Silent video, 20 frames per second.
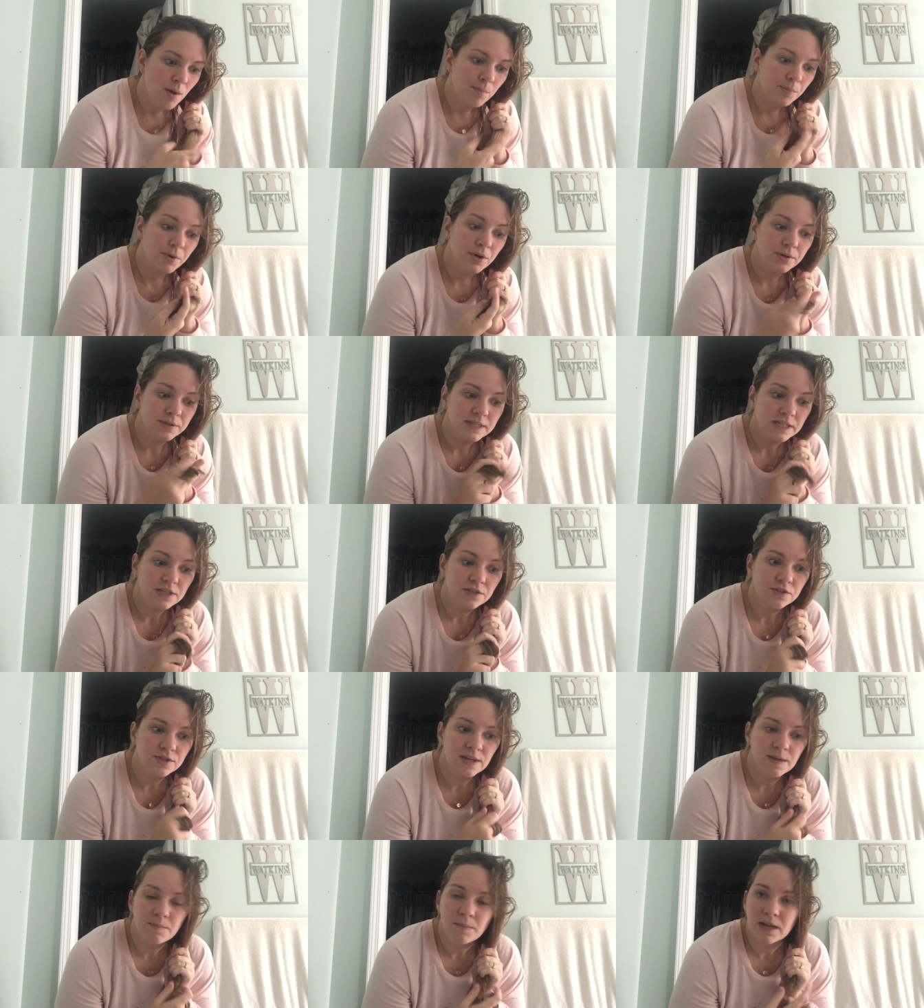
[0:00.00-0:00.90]
protein
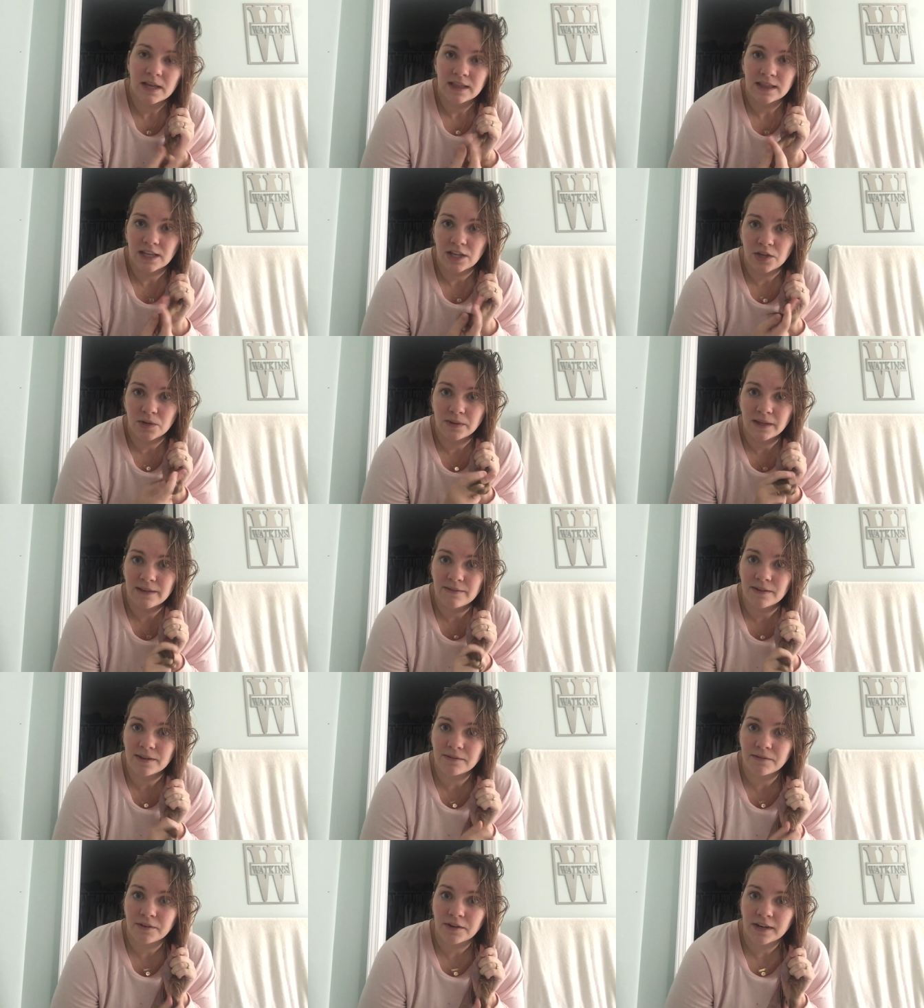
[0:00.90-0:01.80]
treatment that you leave
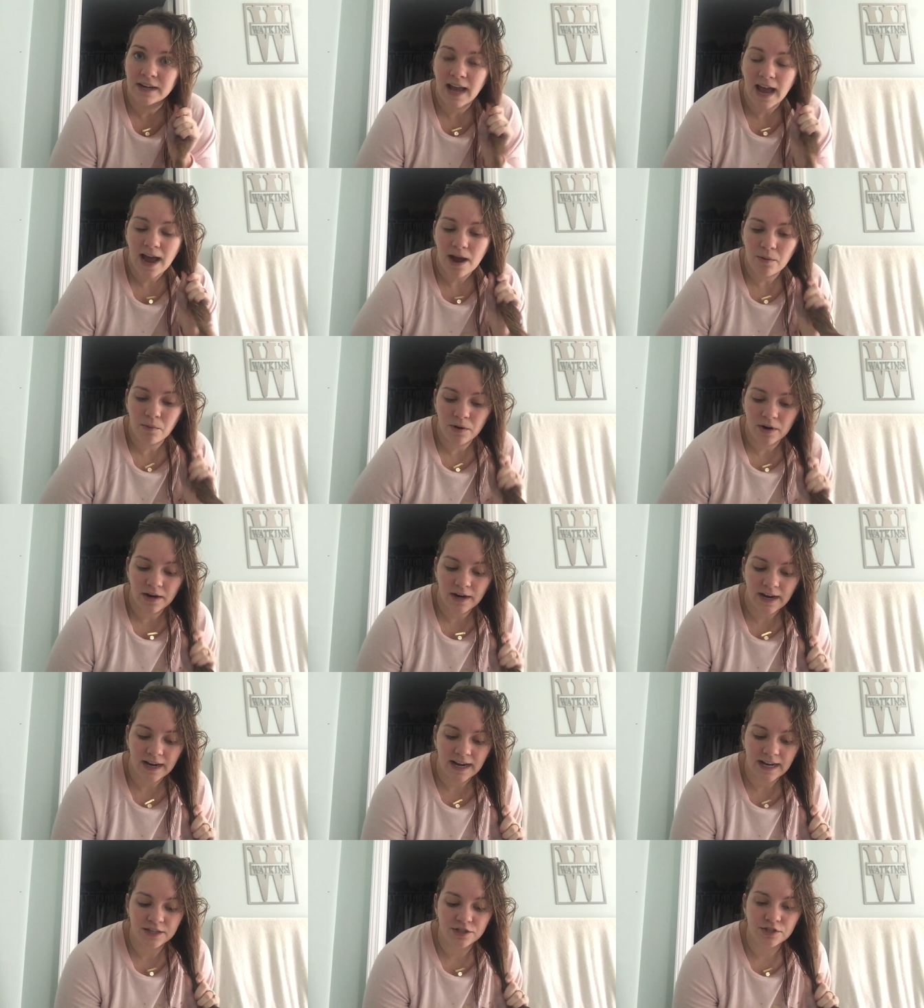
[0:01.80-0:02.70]
in for an hour
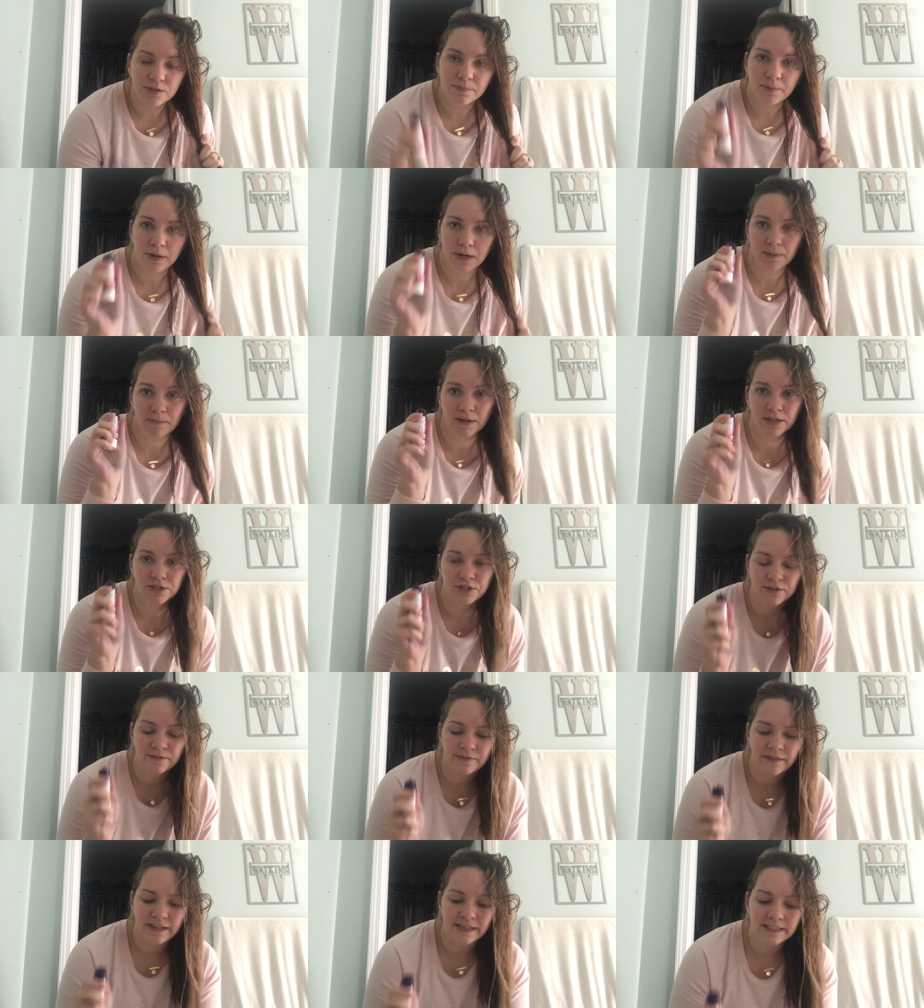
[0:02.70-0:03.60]
and I just put a bunch
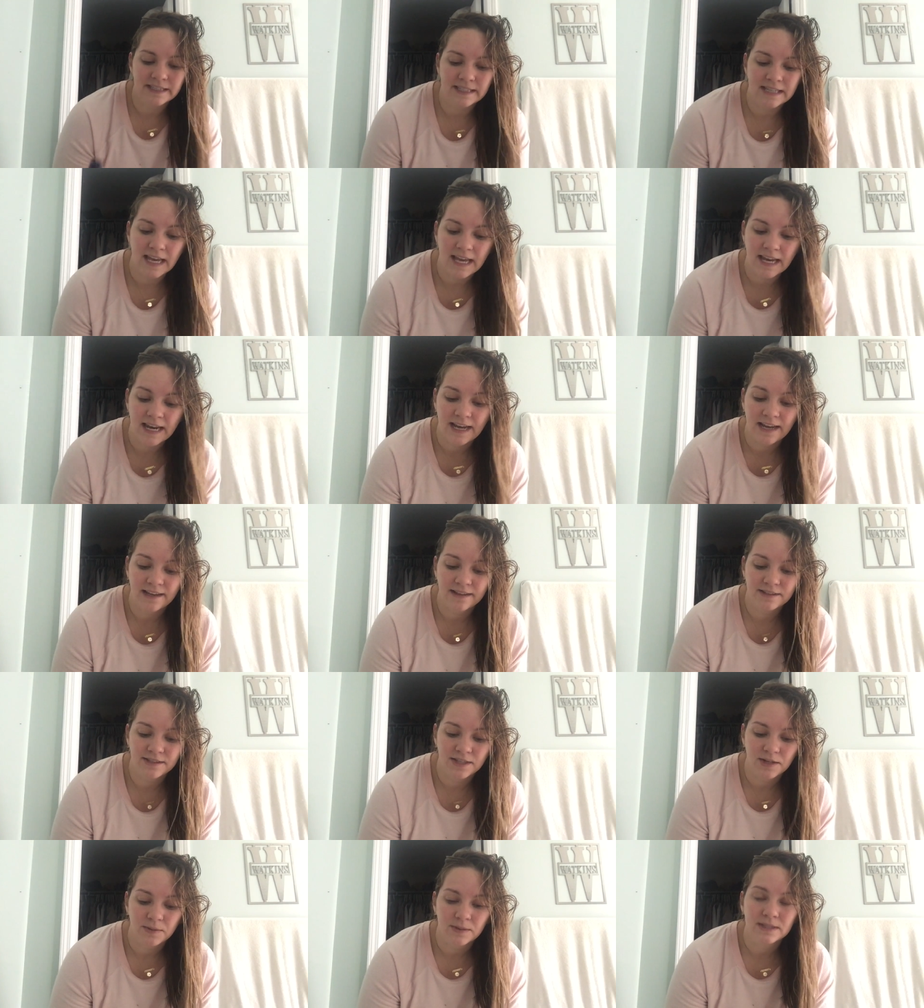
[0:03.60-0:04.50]
of this in it.
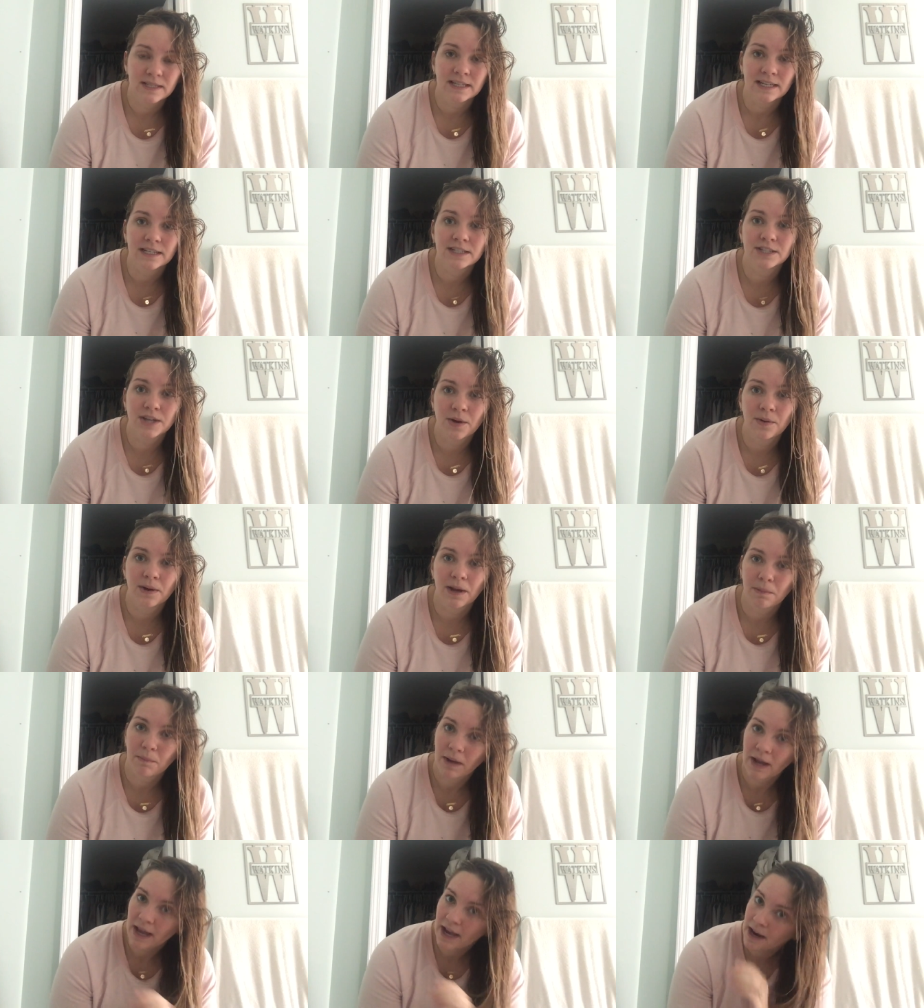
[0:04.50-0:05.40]
So it's like toning my